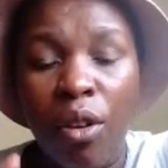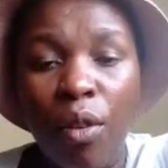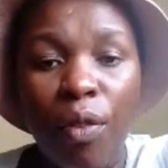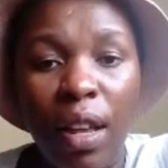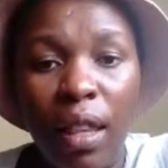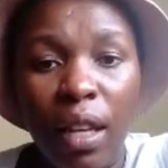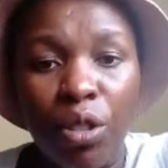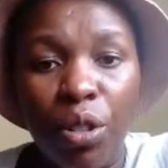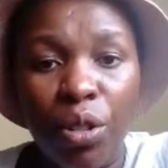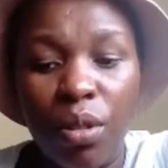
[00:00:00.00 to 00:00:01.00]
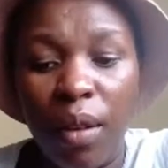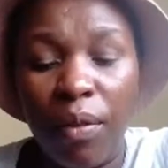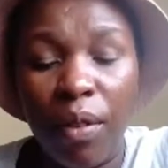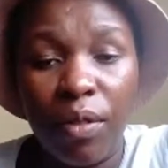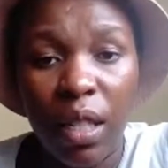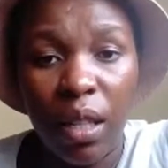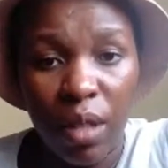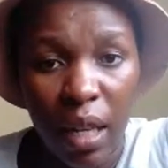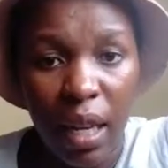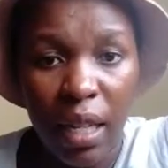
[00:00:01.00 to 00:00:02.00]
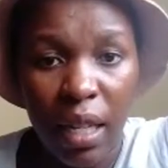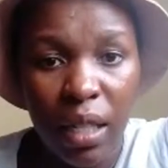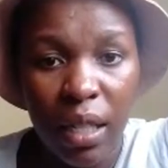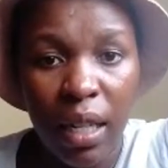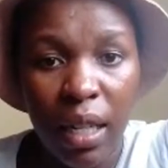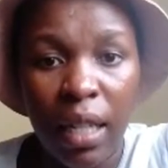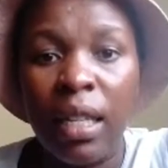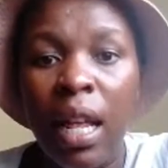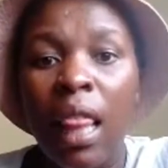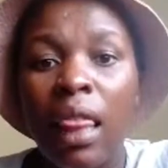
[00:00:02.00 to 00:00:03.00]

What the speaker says: you find that you're using 50,000 Kenyan shillings.